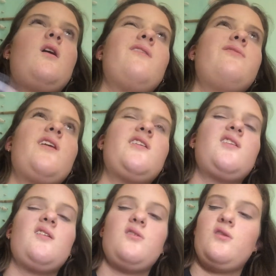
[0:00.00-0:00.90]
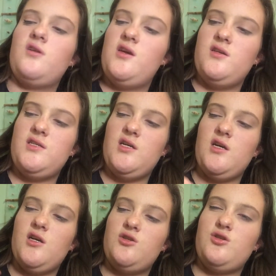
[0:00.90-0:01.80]
I find it a lot
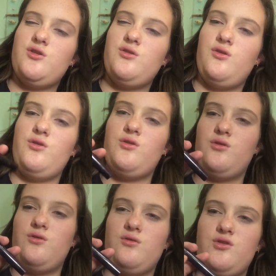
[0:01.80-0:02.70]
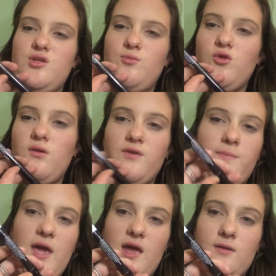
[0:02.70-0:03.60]
easier to use more of a
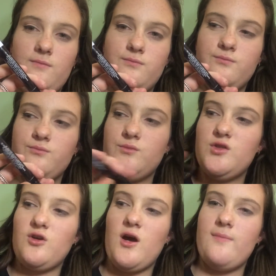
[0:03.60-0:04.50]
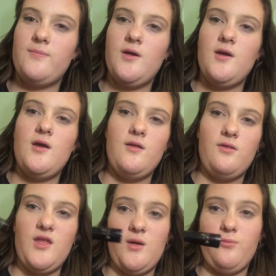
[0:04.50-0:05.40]
pen type
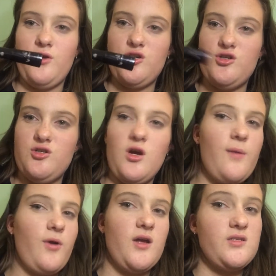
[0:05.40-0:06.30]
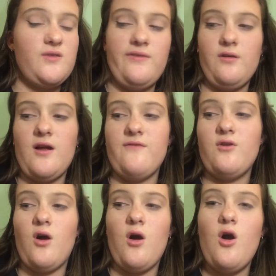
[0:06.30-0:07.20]
than a brush type. I just feel I've
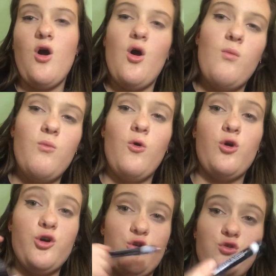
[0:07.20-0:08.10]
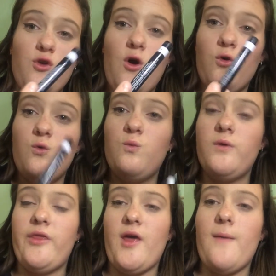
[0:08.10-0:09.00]
got more control
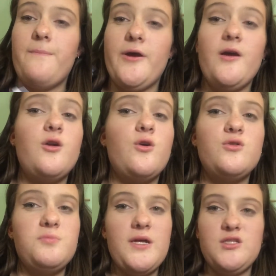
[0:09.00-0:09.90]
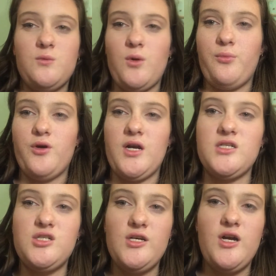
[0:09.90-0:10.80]
with that, but it all depends on what
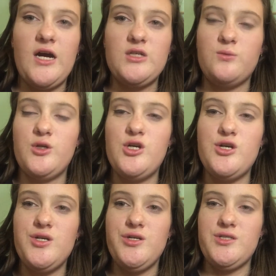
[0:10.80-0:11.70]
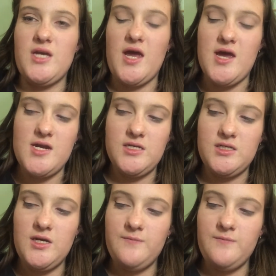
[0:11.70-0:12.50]
products you guys want to use and